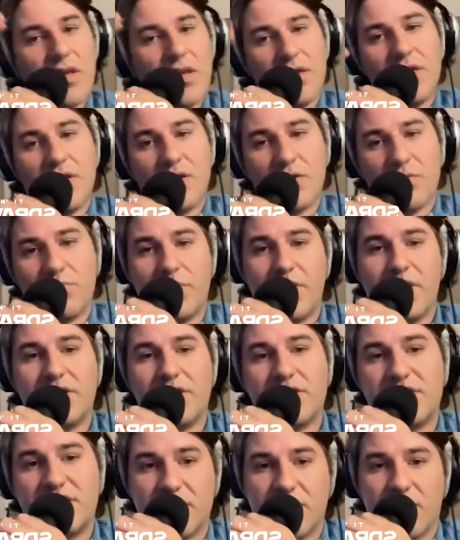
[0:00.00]
you know
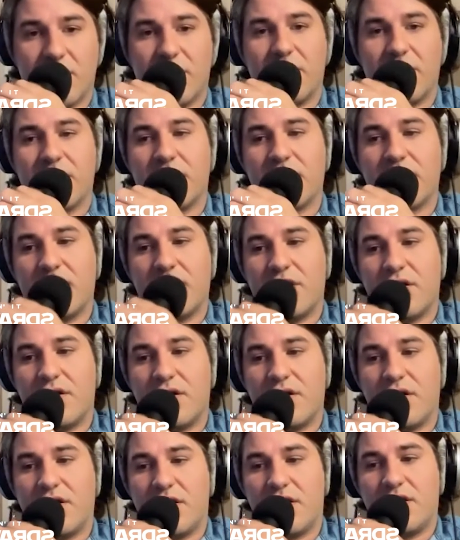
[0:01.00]
being still on a
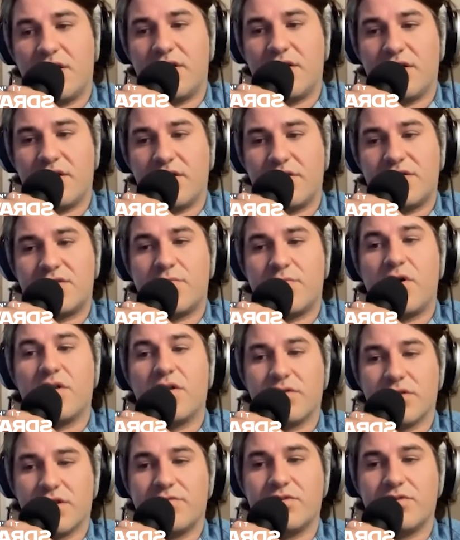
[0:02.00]
on a
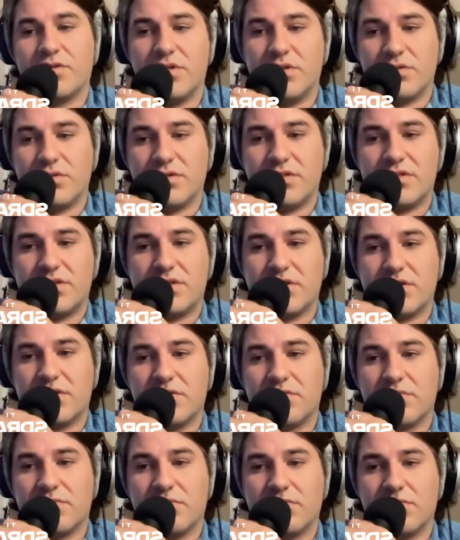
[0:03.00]
smaller level, you could
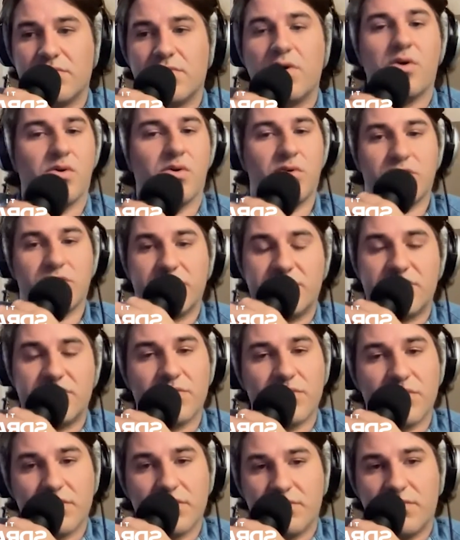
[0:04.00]
still hold a
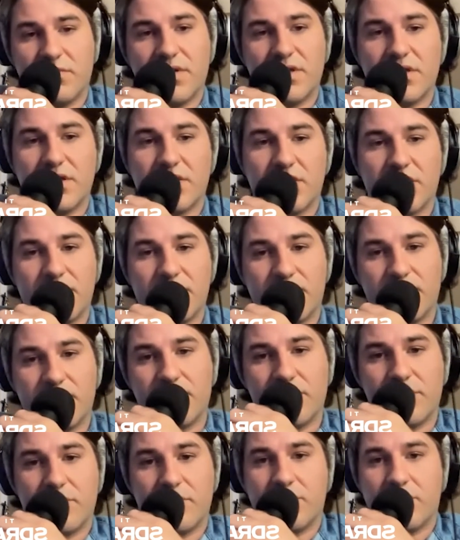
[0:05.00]
tour in Europe,
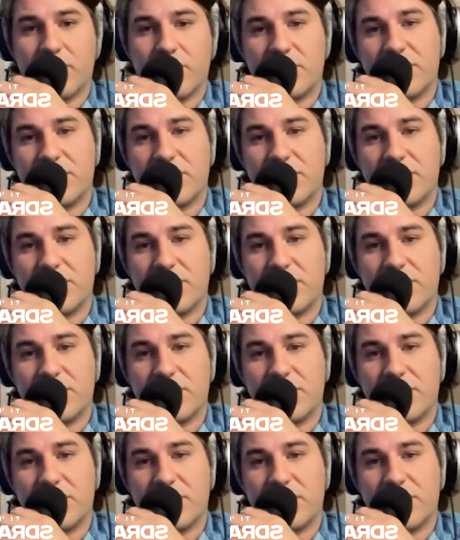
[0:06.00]
which